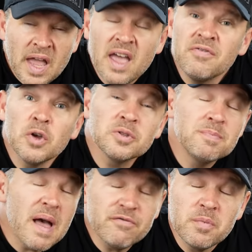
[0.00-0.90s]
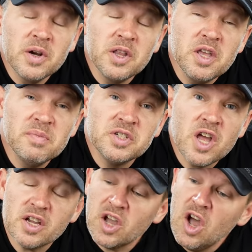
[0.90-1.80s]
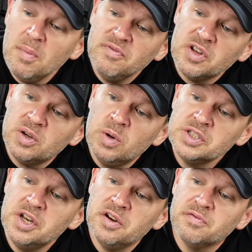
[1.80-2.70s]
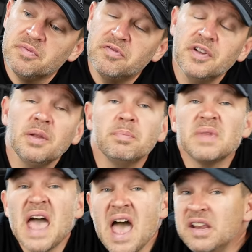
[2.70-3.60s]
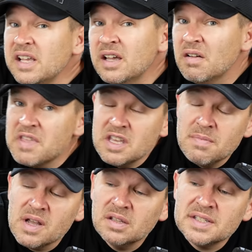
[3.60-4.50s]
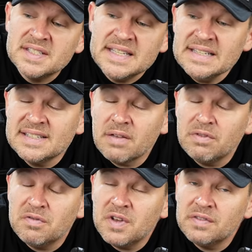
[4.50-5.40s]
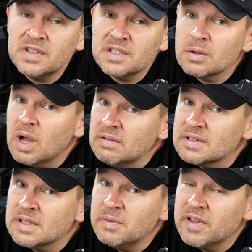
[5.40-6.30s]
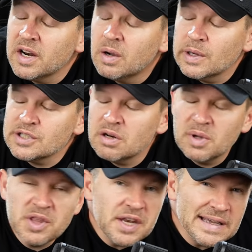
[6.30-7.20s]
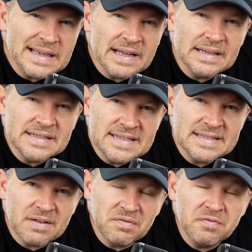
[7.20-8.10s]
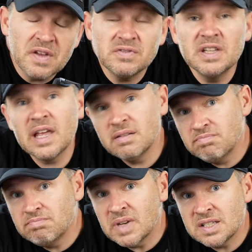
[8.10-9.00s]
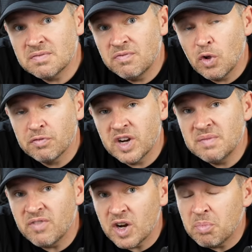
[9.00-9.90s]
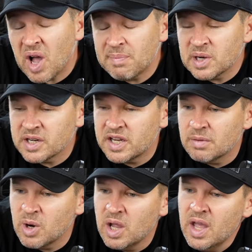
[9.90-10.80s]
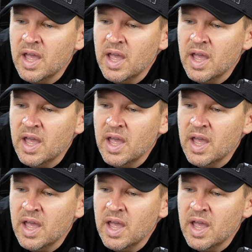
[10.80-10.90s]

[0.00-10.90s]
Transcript: Hey folks, Matt from Art of the Image dot com. We've got a question here from Philip. The heading of the email is D seven fifty, so obviously we've got a question about the Nikon D seven fifty, that nice full-frame, very popular camera.